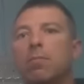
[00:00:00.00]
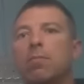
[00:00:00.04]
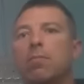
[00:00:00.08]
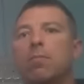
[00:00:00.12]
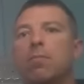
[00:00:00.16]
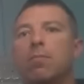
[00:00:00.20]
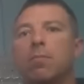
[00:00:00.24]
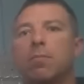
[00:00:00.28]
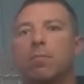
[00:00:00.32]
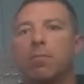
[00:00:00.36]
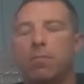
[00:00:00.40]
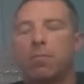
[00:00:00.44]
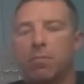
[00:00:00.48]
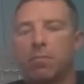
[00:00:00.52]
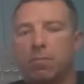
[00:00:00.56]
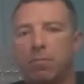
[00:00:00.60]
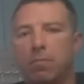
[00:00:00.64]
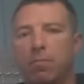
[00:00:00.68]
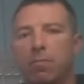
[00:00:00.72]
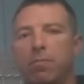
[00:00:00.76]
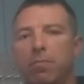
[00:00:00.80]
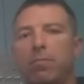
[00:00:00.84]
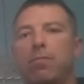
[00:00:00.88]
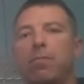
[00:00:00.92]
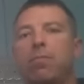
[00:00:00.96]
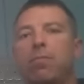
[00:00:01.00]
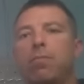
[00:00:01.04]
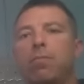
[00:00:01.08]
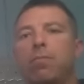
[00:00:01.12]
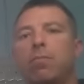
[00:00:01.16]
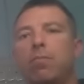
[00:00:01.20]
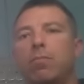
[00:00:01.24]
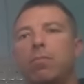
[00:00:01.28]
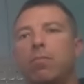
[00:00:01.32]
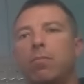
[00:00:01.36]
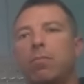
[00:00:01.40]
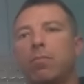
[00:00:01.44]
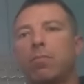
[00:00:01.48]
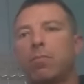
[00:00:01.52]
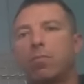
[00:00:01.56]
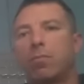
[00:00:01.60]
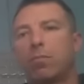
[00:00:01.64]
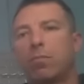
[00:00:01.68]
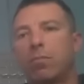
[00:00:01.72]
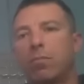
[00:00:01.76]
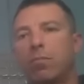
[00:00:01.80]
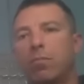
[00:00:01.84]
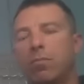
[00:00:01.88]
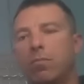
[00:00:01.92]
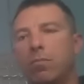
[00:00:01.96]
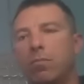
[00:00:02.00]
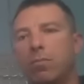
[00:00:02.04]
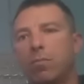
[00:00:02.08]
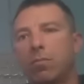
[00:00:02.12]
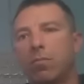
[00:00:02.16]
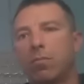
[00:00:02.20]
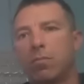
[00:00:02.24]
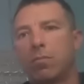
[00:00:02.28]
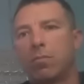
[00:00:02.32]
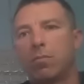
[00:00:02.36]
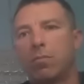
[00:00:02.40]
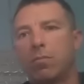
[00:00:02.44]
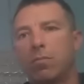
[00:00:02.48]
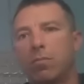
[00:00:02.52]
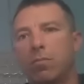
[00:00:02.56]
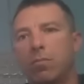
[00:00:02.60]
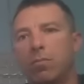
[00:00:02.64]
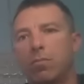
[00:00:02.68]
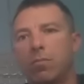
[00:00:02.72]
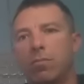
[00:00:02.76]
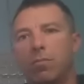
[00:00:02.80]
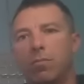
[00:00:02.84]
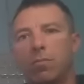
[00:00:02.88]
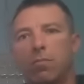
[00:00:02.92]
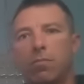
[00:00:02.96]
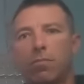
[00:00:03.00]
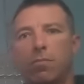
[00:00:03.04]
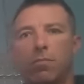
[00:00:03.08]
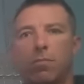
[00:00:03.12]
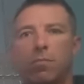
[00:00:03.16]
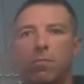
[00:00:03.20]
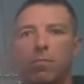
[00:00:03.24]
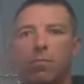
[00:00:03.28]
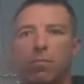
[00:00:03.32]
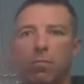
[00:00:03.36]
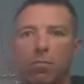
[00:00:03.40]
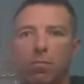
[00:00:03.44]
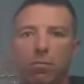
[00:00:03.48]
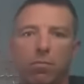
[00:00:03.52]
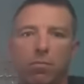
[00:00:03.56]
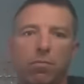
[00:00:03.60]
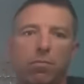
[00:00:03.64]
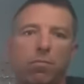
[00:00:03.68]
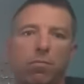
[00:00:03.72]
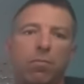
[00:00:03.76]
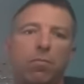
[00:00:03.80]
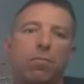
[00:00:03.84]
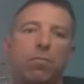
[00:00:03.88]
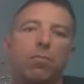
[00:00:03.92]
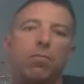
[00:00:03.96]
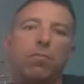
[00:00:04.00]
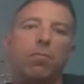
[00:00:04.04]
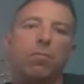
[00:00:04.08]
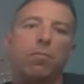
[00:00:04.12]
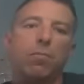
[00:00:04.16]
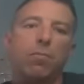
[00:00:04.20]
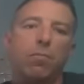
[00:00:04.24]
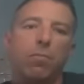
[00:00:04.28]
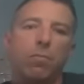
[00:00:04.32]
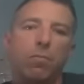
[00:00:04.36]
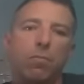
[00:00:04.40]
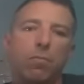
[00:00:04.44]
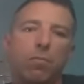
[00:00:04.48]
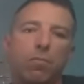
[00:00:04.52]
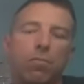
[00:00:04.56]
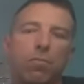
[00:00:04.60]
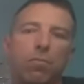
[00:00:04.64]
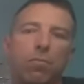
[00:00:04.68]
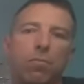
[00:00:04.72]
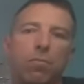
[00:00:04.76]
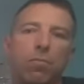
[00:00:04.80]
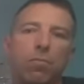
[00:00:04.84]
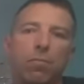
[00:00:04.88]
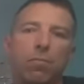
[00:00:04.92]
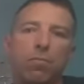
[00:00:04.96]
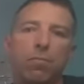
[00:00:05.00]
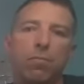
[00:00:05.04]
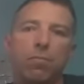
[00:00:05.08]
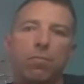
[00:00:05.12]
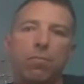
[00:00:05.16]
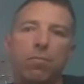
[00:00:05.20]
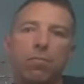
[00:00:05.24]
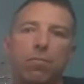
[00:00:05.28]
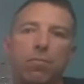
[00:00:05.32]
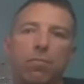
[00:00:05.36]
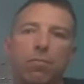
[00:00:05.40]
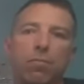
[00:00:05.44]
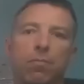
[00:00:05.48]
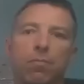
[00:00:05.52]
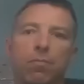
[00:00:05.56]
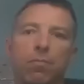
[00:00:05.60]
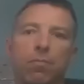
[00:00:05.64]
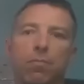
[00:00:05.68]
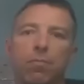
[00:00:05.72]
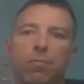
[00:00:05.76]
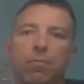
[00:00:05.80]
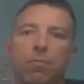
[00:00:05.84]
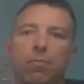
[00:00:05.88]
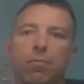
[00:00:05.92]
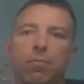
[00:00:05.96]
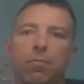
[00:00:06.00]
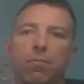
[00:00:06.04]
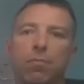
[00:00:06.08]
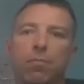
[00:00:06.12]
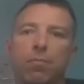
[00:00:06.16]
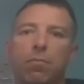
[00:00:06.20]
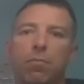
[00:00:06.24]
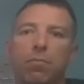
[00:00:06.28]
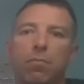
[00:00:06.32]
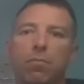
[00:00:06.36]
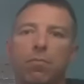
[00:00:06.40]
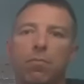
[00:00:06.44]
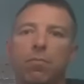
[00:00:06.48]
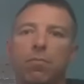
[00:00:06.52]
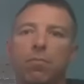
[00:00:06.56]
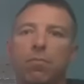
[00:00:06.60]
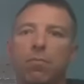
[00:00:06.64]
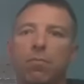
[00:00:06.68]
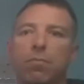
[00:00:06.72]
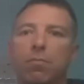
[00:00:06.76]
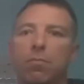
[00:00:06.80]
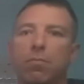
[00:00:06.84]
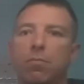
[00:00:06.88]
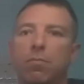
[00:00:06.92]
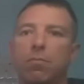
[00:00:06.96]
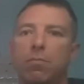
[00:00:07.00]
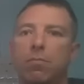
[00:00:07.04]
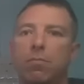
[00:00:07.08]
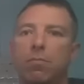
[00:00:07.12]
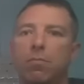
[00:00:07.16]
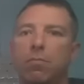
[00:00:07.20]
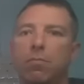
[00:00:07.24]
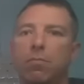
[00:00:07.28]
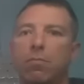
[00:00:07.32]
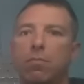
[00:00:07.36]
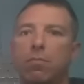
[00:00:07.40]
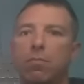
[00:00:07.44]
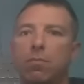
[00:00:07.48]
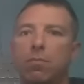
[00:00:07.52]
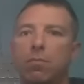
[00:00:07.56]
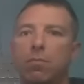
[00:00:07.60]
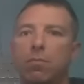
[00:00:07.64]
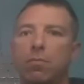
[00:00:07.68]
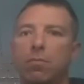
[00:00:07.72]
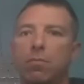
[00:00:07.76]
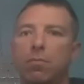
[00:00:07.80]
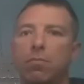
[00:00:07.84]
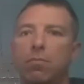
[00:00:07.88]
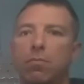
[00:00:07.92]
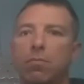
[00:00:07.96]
This person isn't speaking.